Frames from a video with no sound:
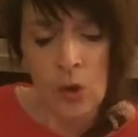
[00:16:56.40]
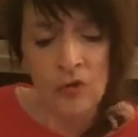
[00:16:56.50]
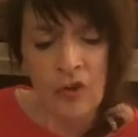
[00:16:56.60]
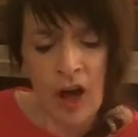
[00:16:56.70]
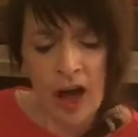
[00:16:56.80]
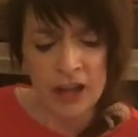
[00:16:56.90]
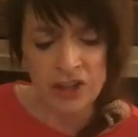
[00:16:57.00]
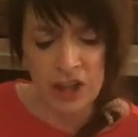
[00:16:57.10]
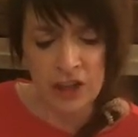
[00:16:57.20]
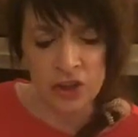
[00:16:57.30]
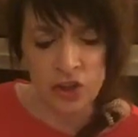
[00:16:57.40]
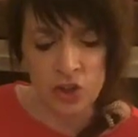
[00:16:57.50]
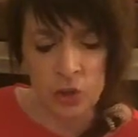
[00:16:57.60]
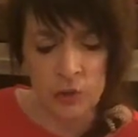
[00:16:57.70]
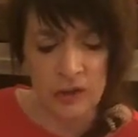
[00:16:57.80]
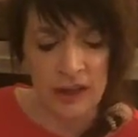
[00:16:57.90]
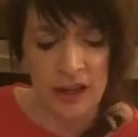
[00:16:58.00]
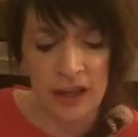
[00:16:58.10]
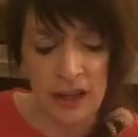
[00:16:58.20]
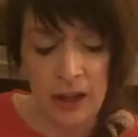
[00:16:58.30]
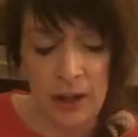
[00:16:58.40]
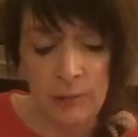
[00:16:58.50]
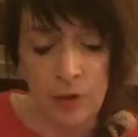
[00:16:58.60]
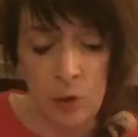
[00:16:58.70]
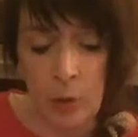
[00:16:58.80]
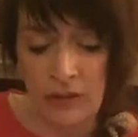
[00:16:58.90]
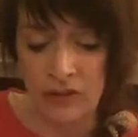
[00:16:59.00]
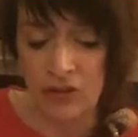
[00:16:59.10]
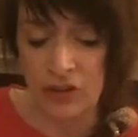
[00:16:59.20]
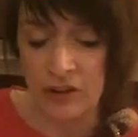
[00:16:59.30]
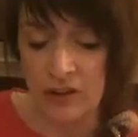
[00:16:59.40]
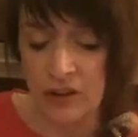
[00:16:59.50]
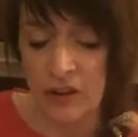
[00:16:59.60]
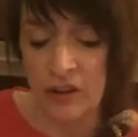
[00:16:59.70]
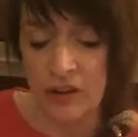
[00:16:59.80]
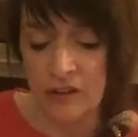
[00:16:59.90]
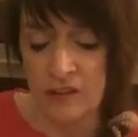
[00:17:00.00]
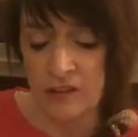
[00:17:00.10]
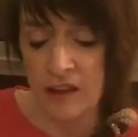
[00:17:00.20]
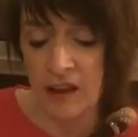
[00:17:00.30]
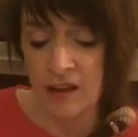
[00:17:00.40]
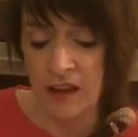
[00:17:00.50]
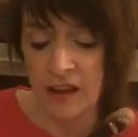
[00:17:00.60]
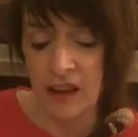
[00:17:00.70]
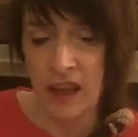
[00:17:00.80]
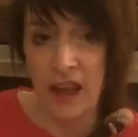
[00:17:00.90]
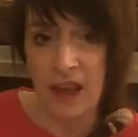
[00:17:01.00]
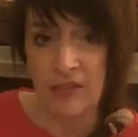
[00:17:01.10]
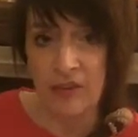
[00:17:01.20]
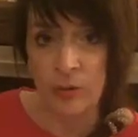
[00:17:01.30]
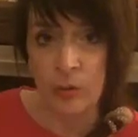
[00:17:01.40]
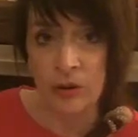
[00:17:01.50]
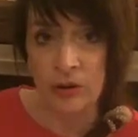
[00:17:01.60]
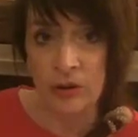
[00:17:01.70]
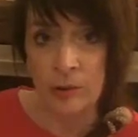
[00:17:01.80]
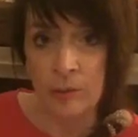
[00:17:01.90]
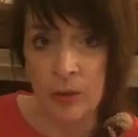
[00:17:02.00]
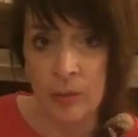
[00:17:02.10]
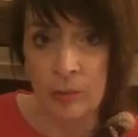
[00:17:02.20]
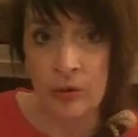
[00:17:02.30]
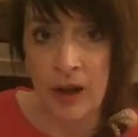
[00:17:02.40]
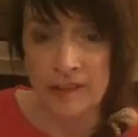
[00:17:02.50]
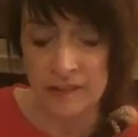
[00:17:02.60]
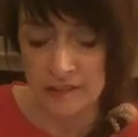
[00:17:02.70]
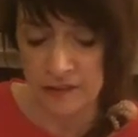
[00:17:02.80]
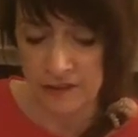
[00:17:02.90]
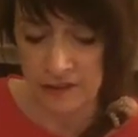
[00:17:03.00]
For I shall assuredly be questioned concerning everyone oppressed.